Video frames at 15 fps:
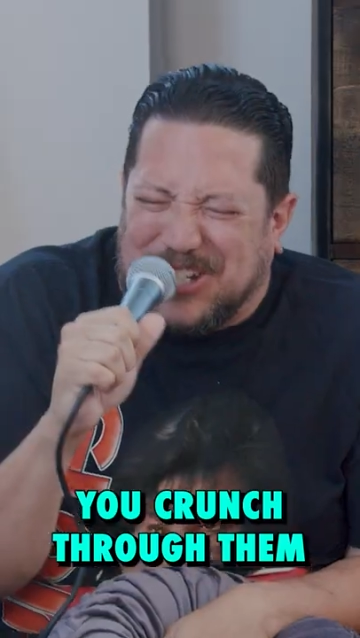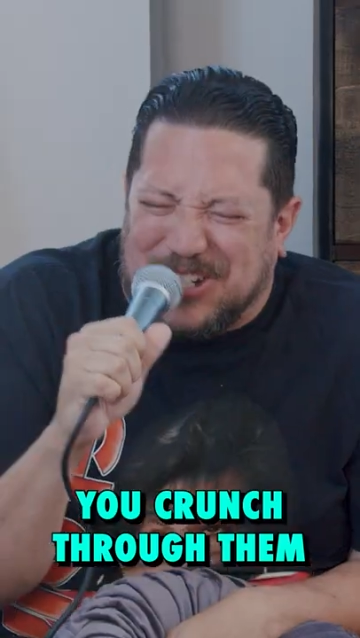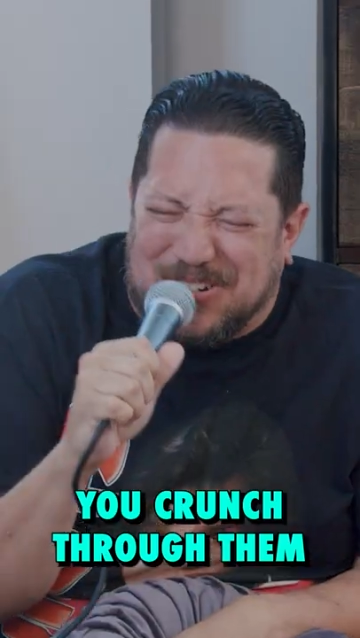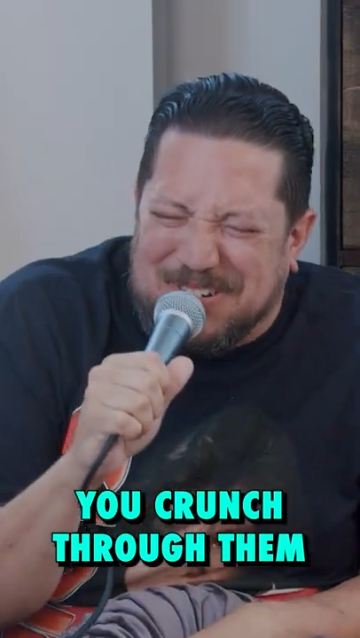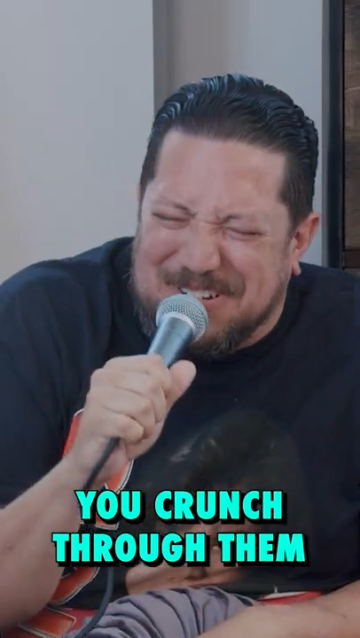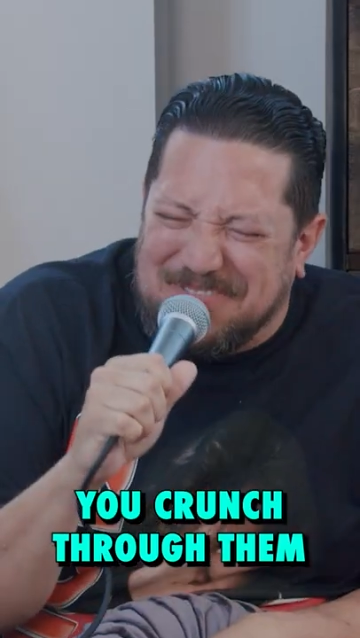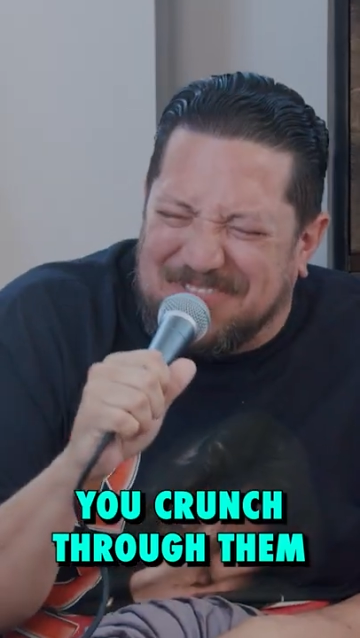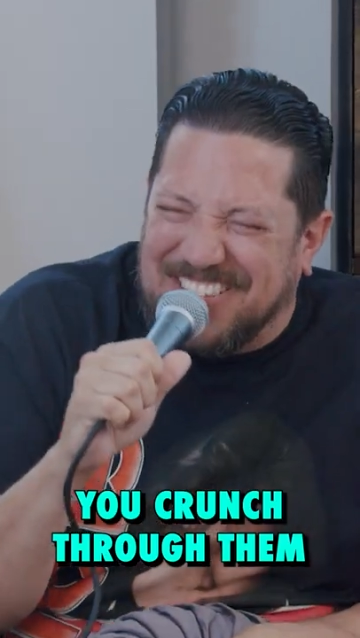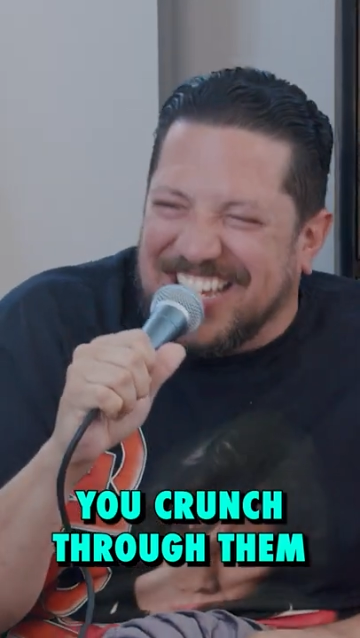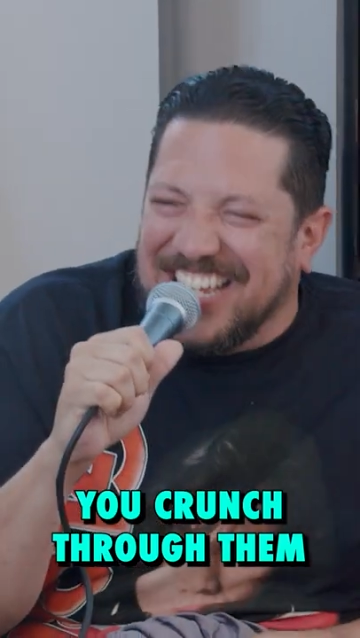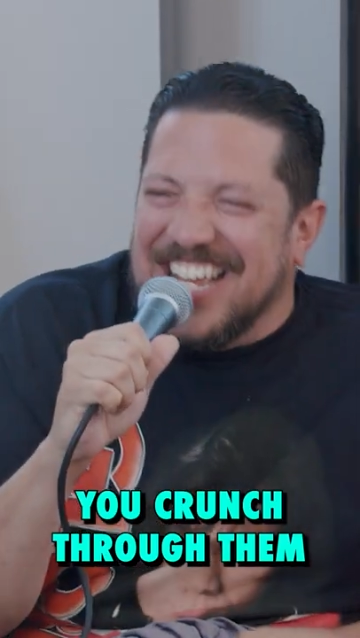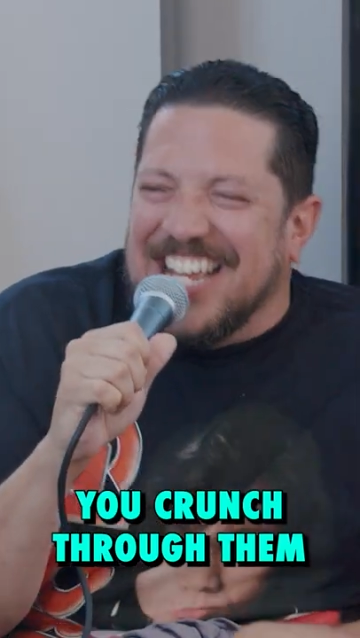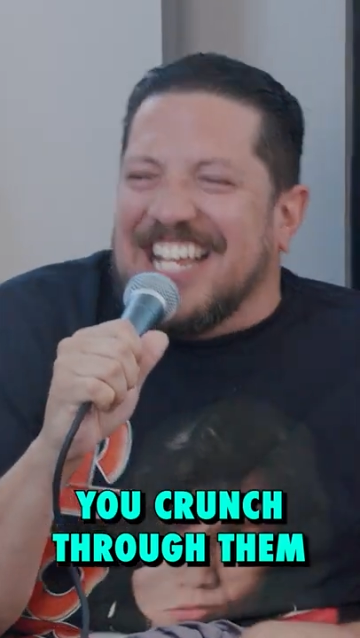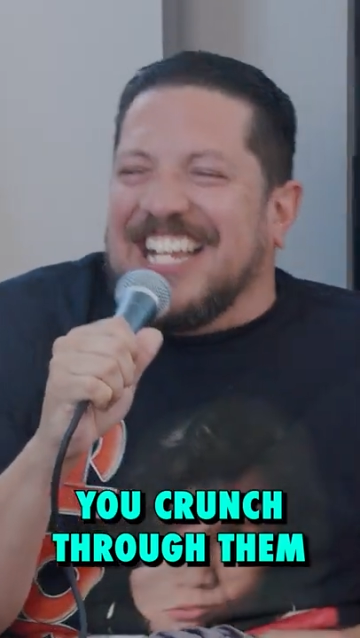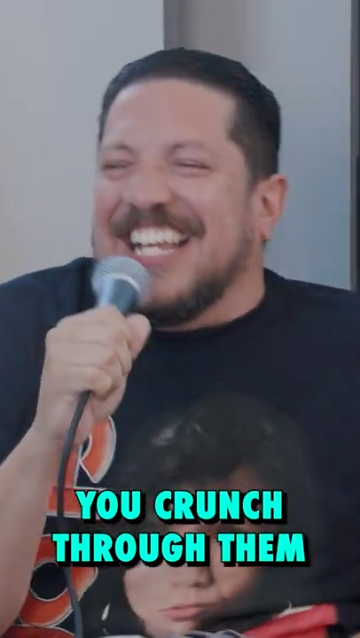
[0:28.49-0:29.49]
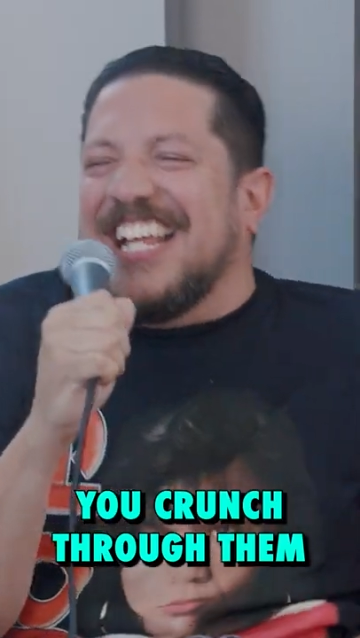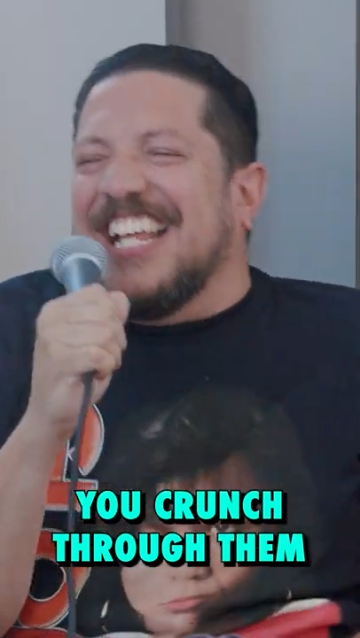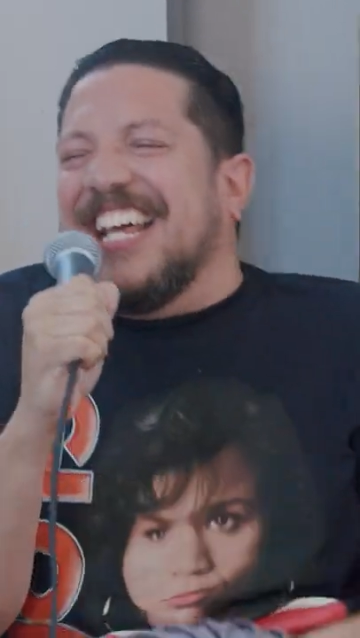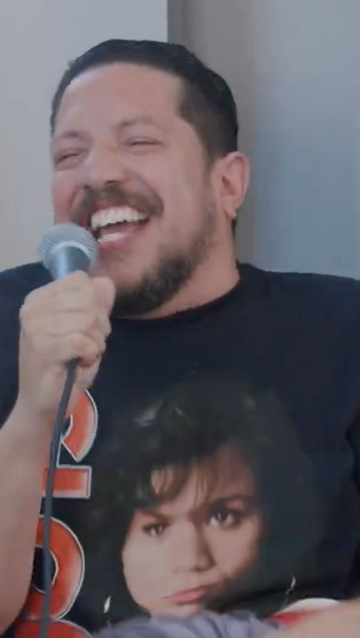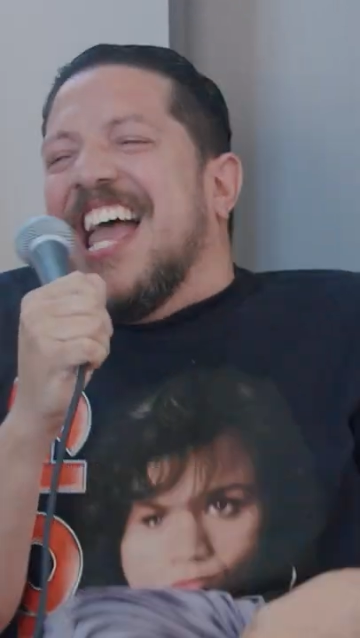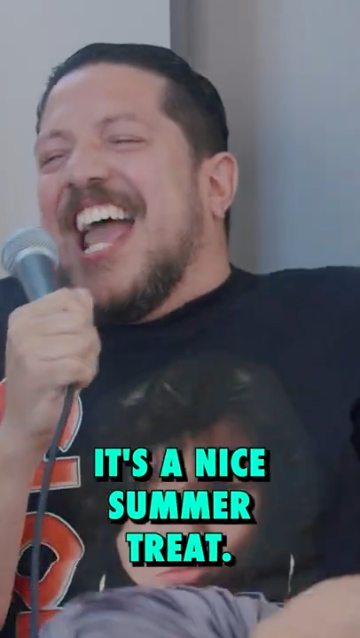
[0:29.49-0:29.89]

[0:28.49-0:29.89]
through them.